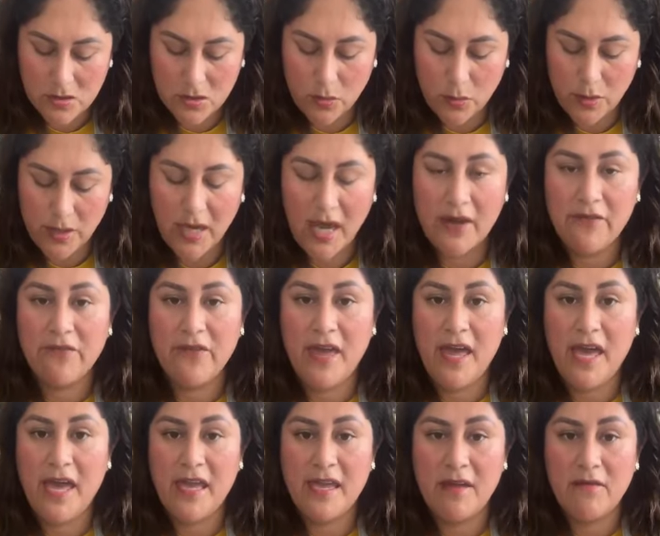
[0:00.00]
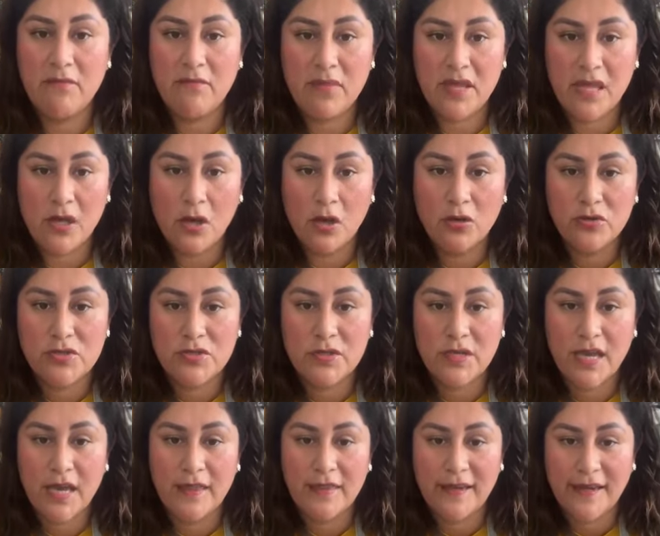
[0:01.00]
So we have A and B all
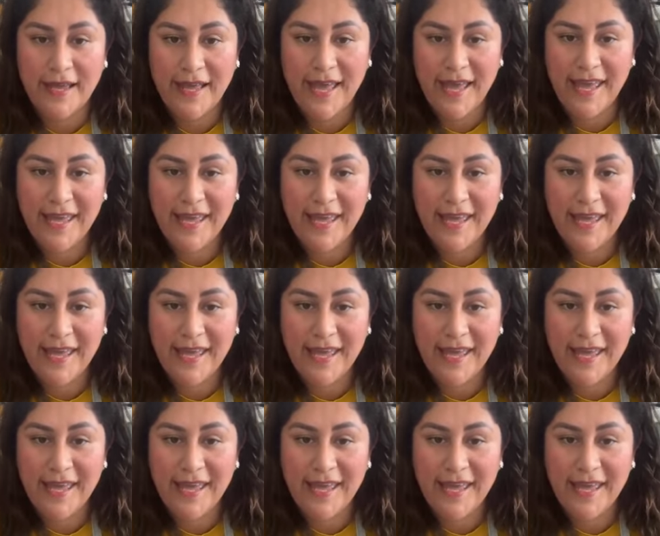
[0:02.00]
together.